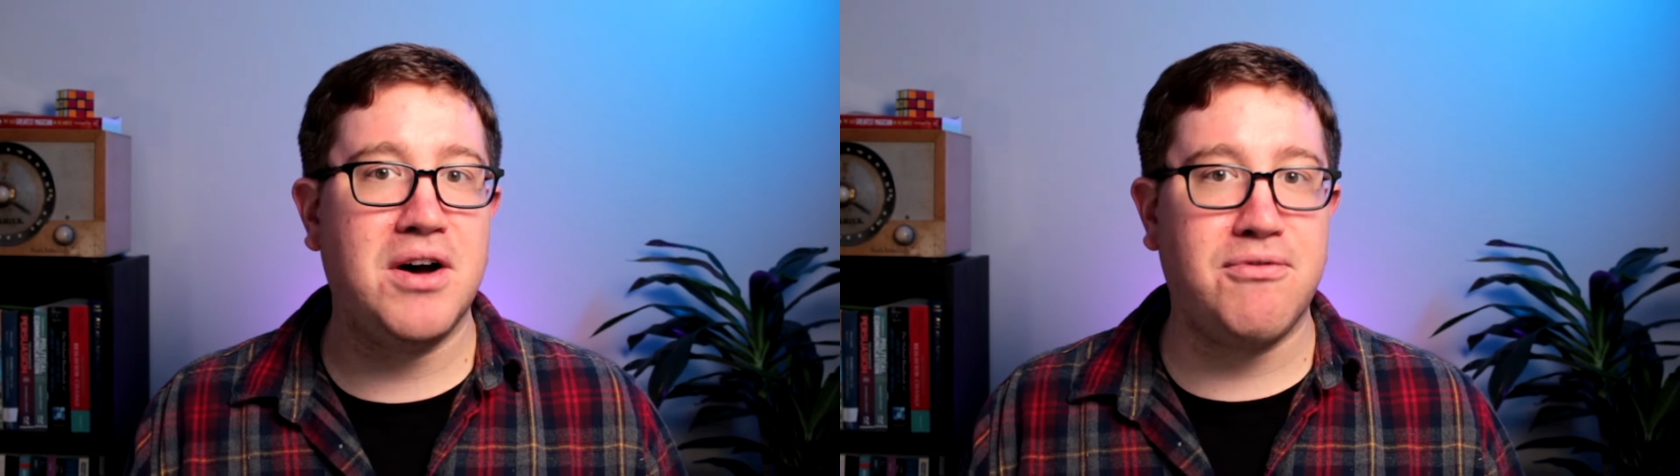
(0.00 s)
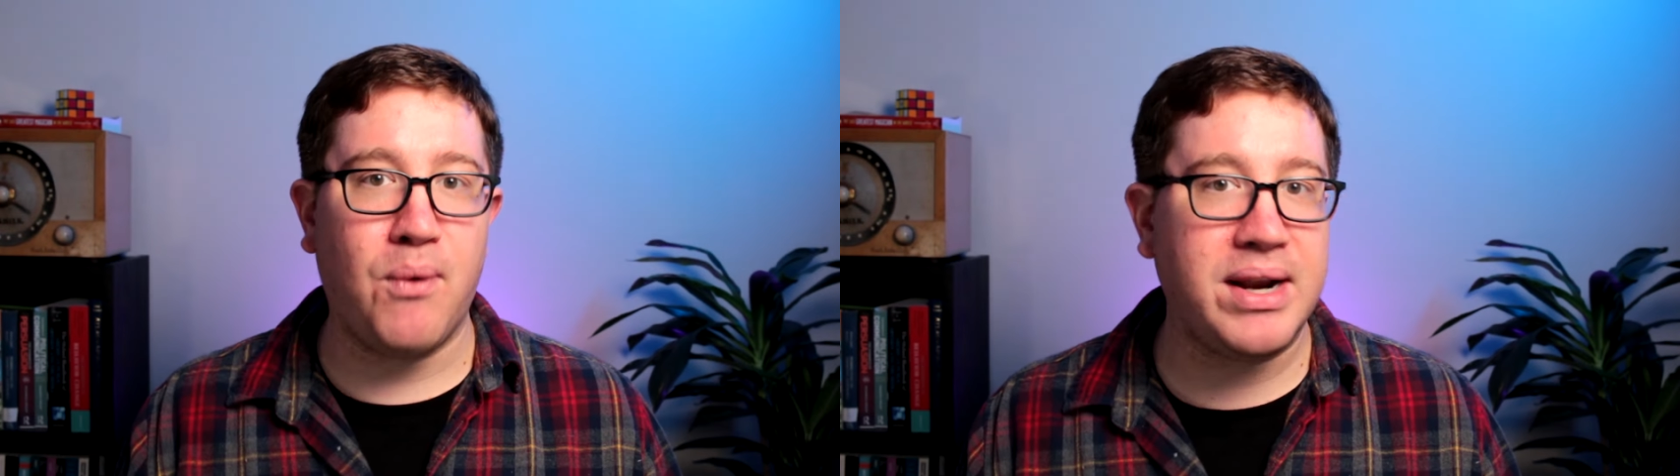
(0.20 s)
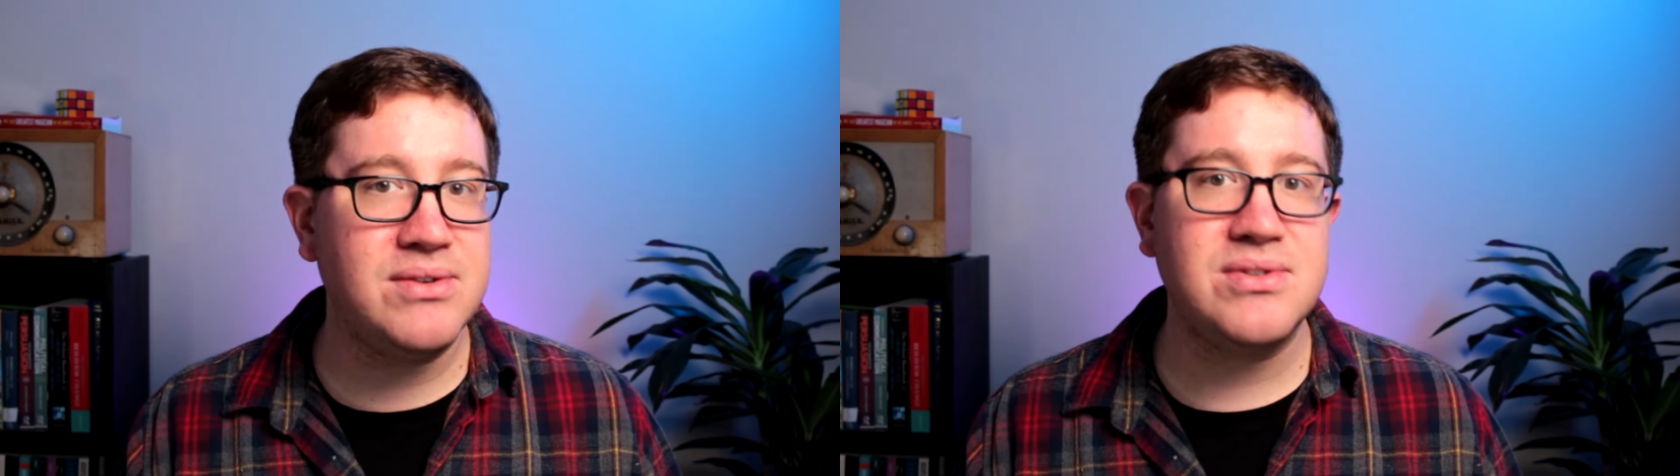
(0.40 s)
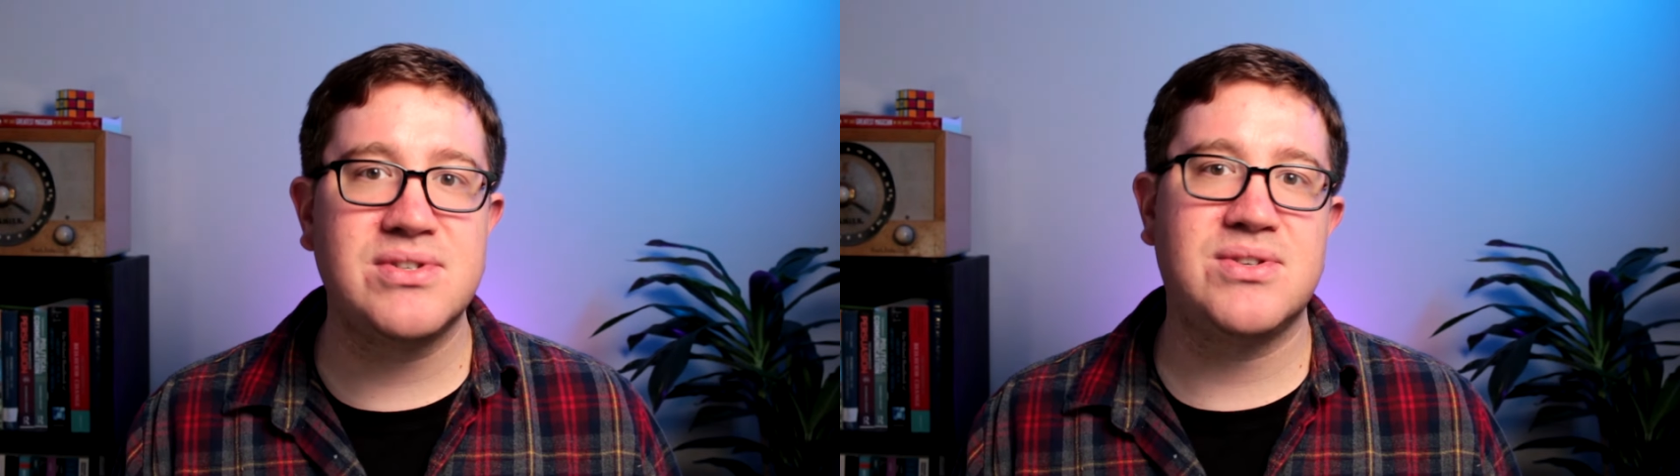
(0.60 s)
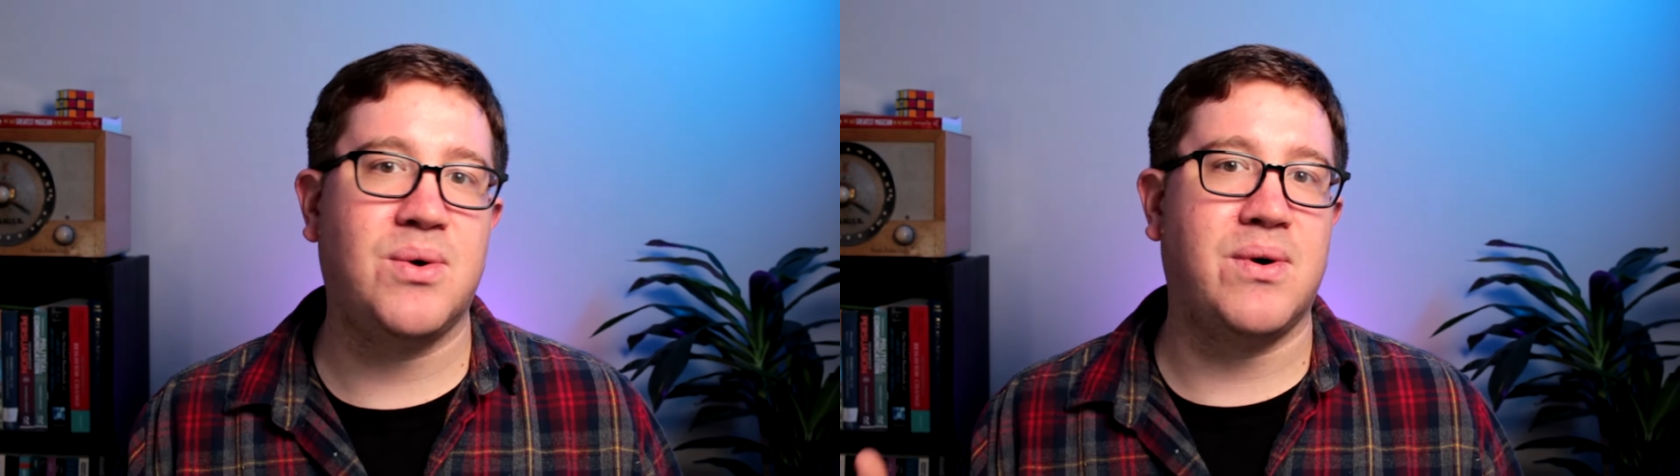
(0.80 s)

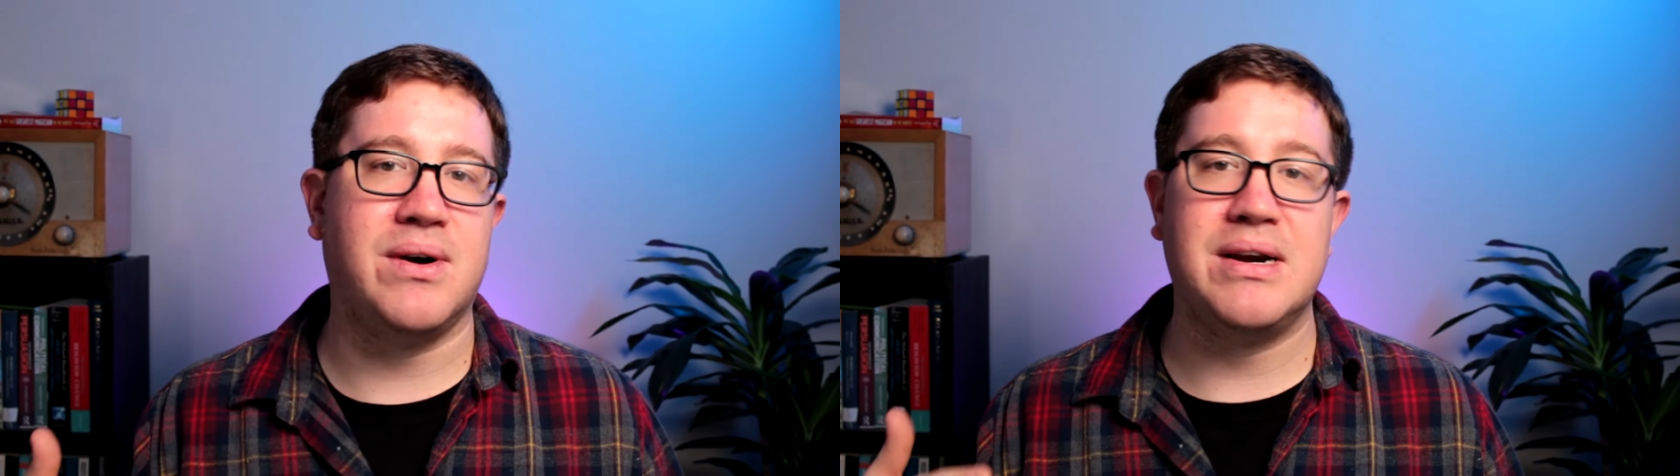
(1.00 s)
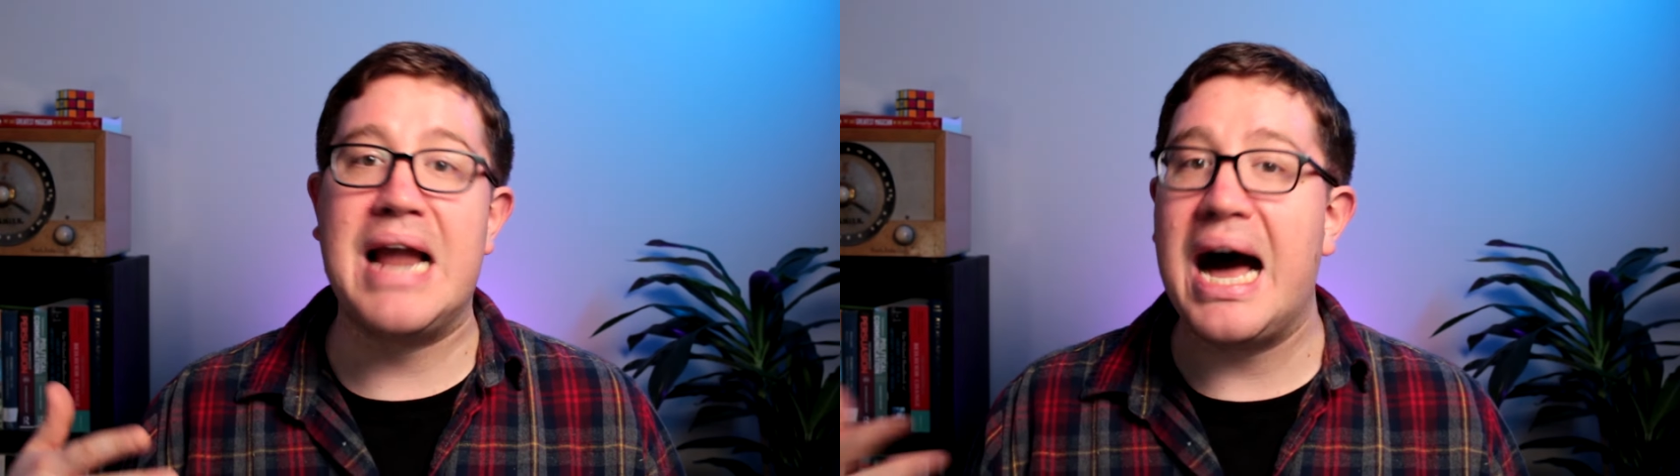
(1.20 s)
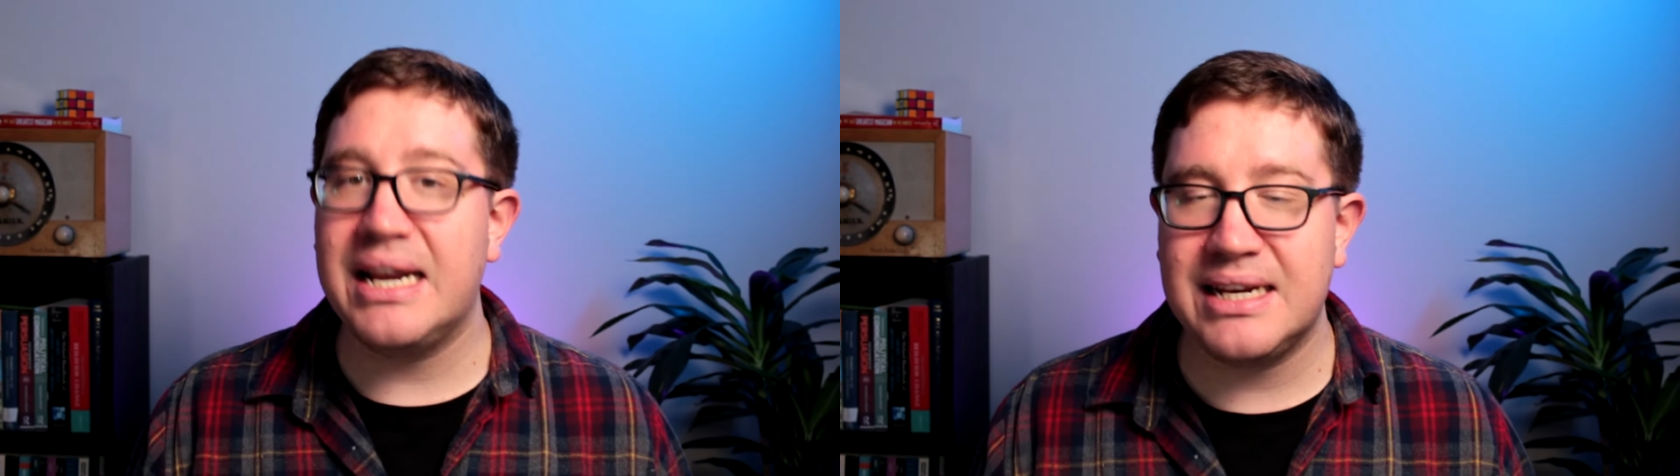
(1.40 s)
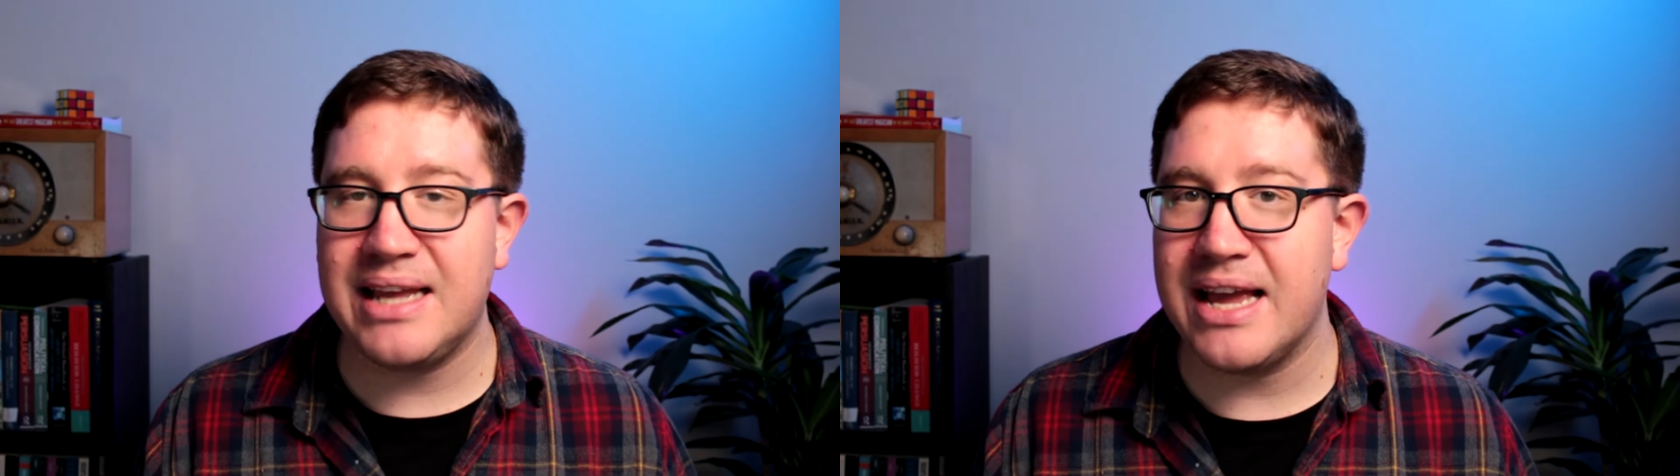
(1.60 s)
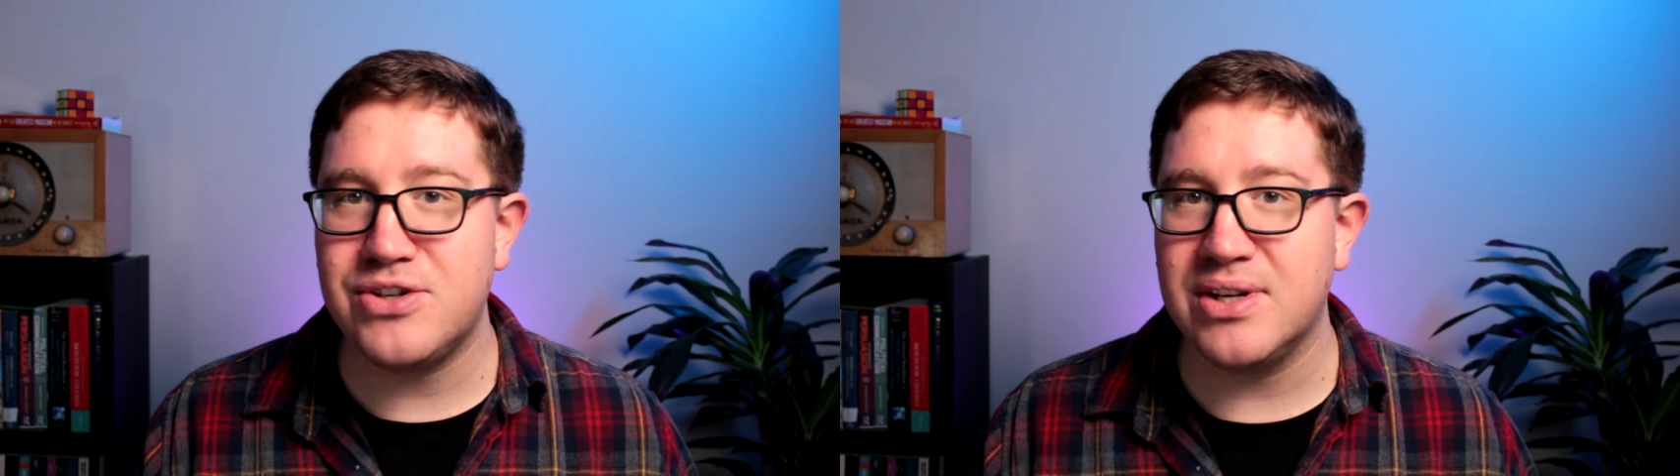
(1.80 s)
avoidance or not
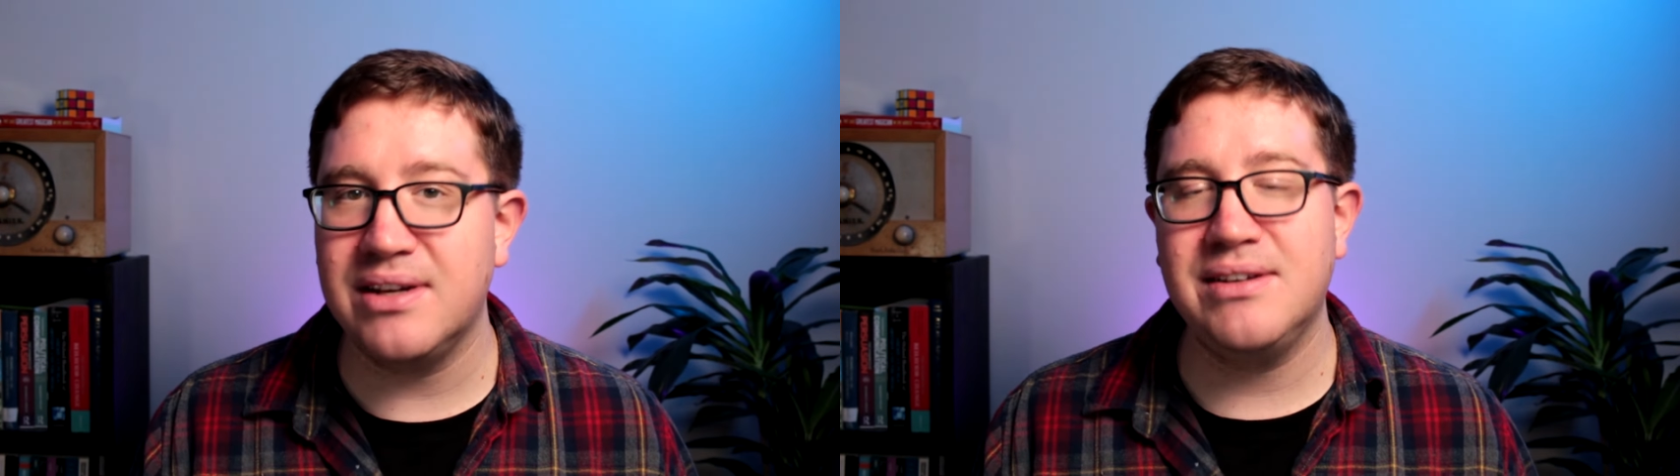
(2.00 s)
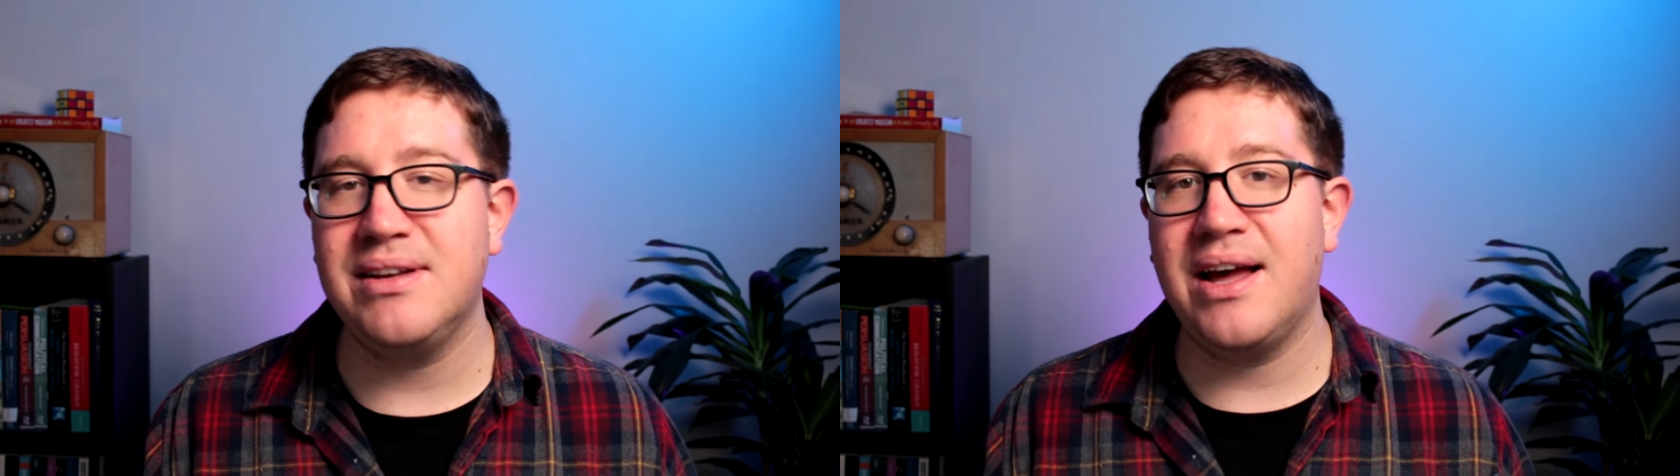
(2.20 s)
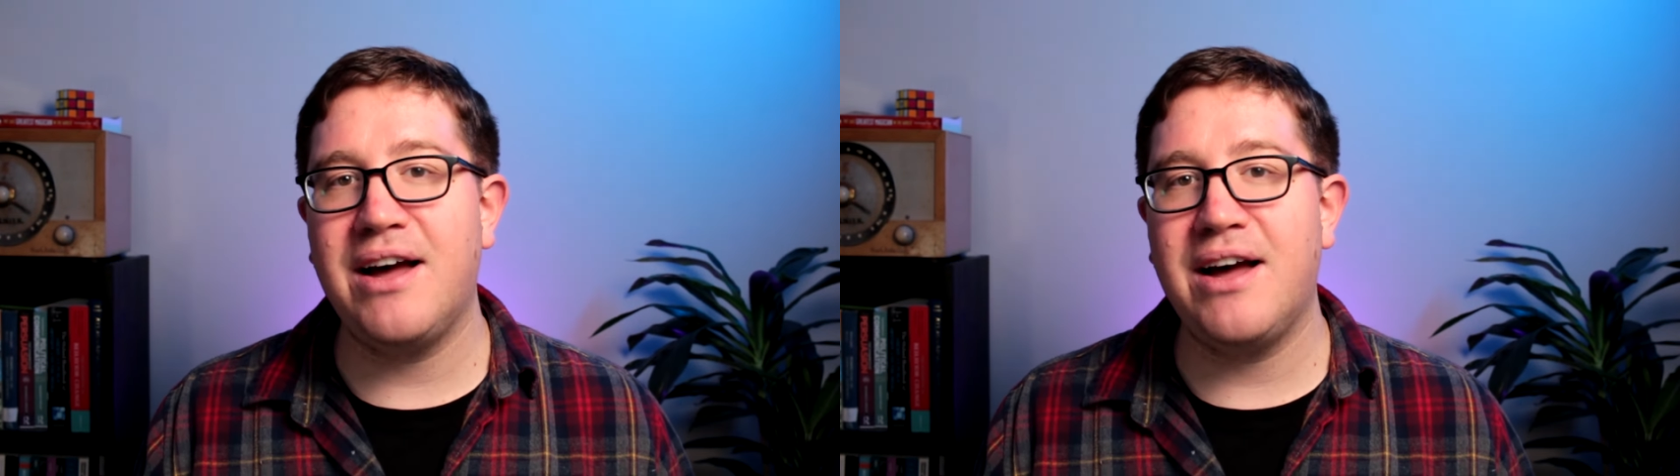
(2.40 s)
engaging